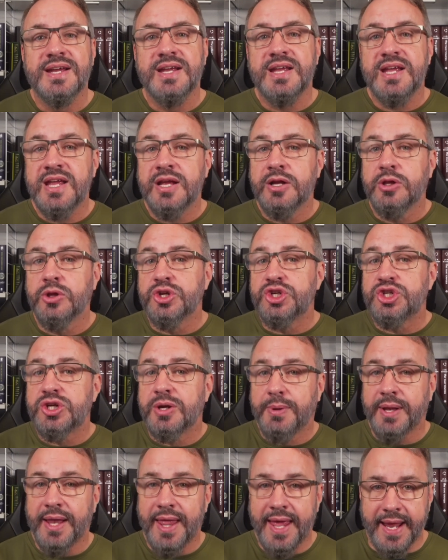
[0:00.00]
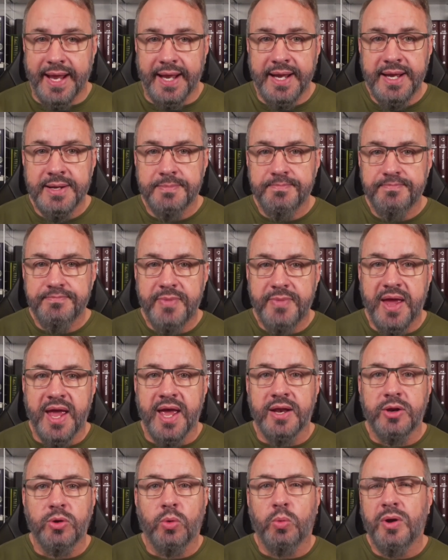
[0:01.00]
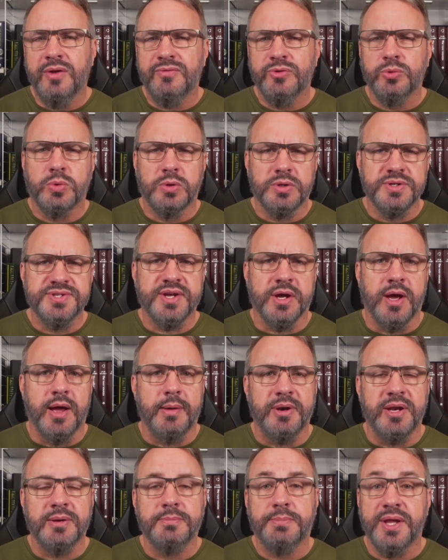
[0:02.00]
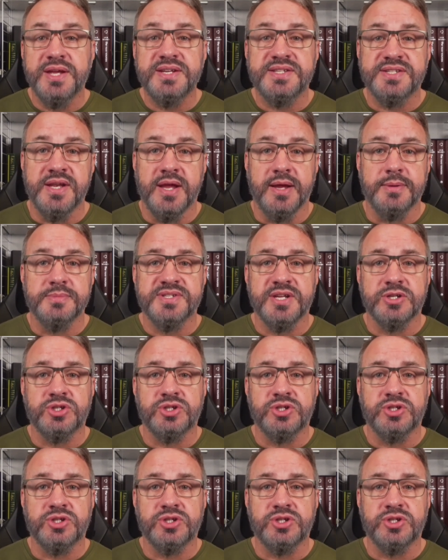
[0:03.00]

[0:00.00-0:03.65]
English play, and one of the words common in place names,